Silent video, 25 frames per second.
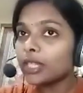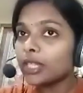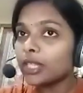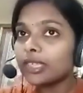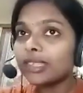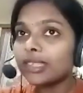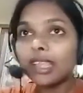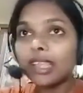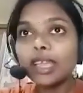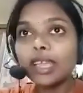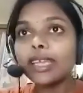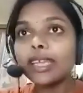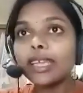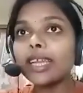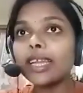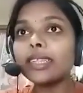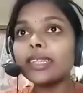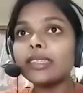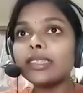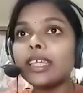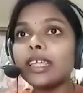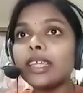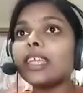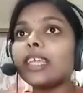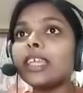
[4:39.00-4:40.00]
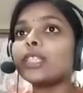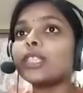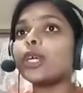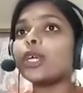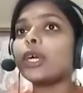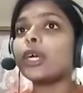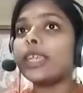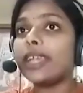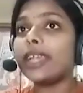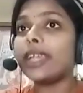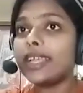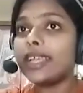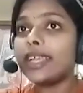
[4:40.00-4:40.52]
The second thing,
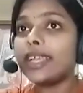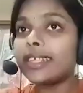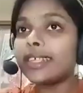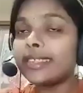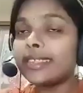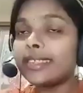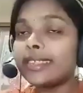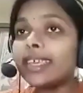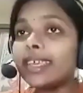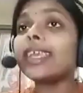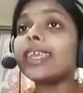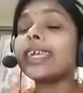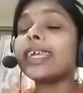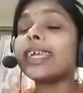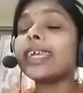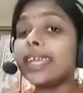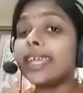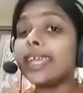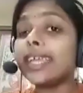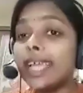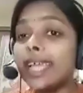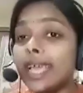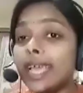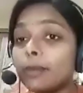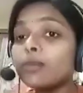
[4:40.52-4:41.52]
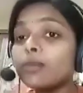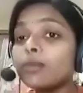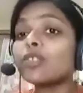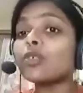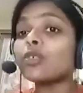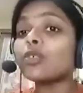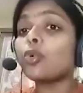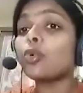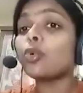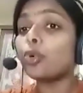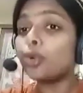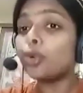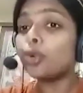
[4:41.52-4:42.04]
the lessee claims
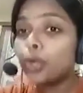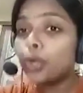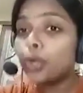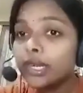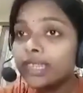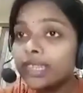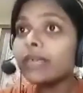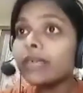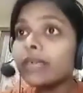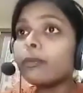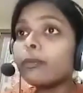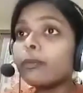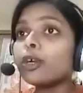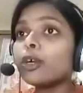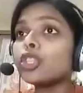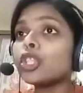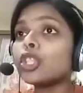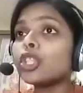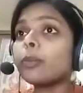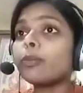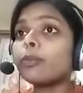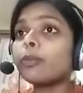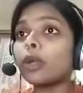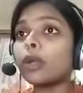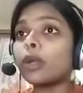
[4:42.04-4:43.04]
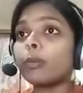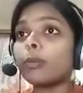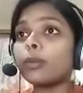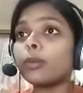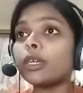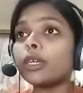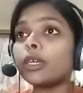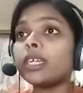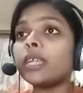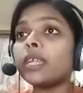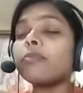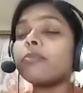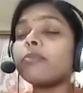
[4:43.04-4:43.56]
ownership on the
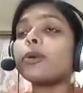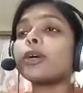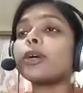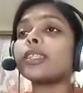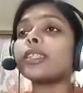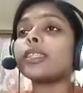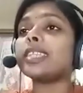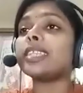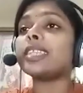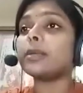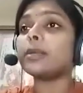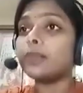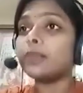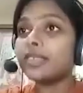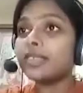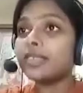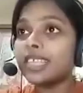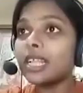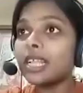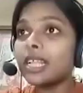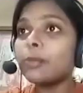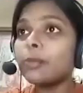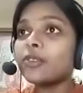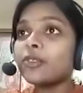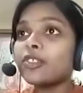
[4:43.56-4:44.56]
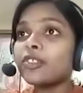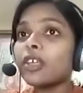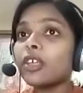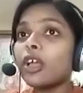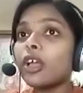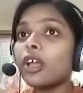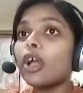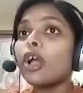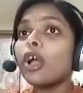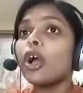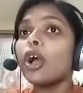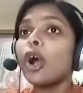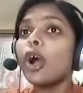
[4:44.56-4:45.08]
property for themselves
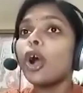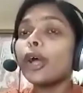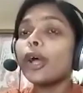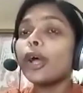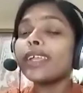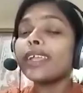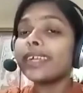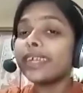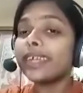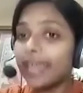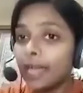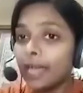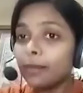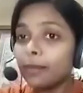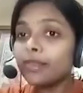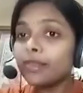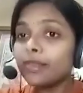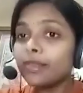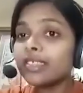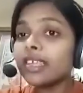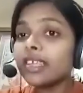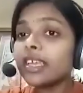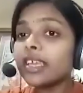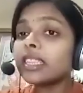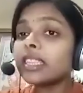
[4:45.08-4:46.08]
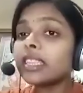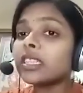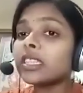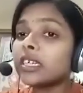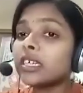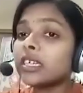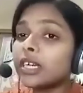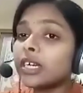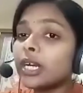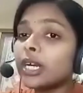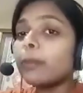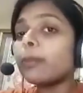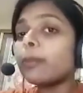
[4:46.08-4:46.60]
or claims a
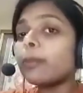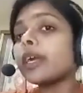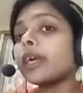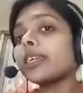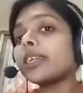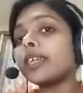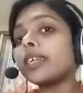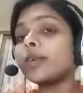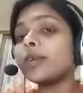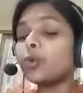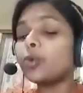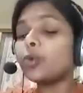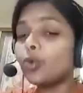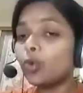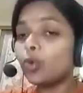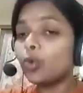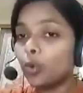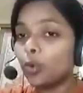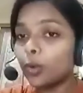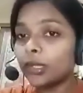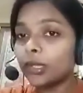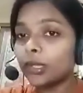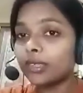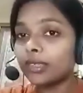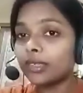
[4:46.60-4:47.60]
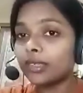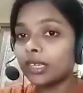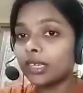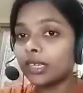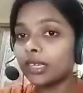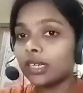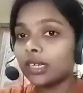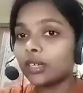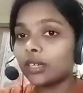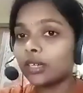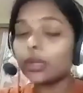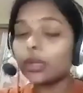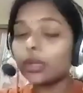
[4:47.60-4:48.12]
third party who owns it.
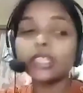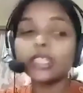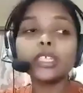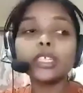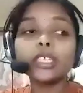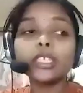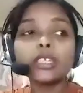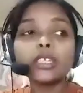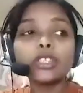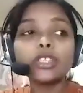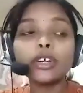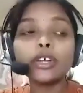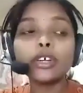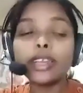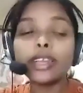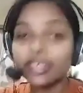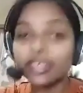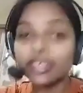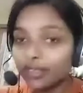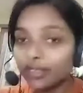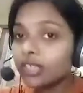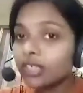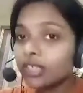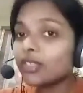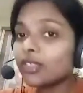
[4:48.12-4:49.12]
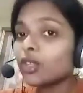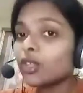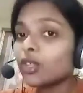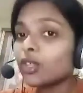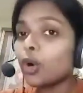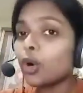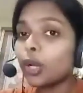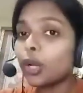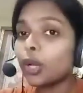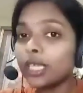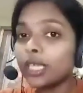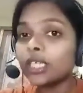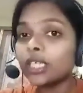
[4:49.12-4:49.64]
Whether the lessor is the
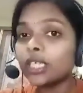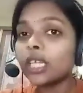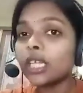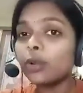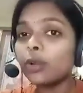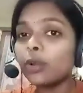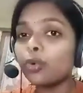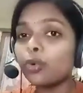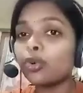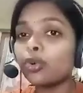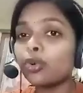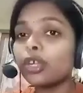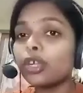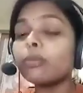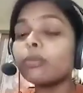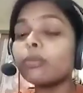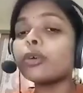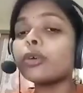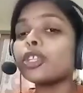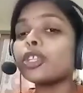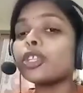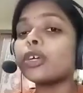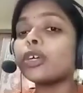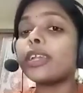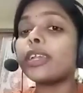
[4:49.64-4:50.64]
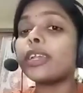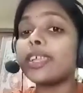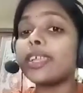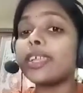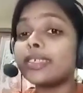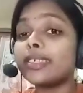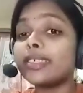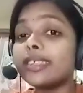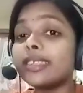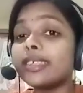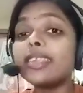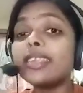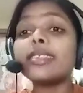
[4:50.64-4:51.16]
original owner, but the
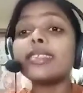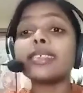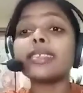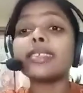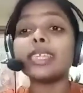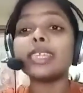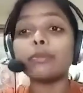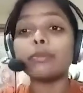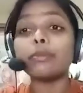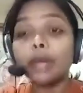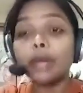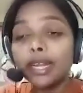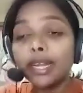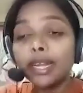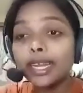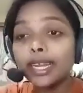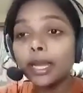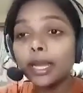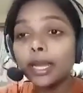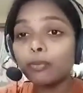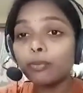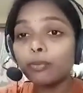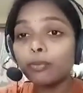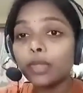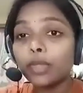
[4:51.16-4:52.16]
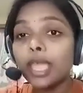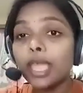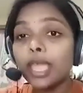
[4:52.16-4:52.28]
lessee is demanding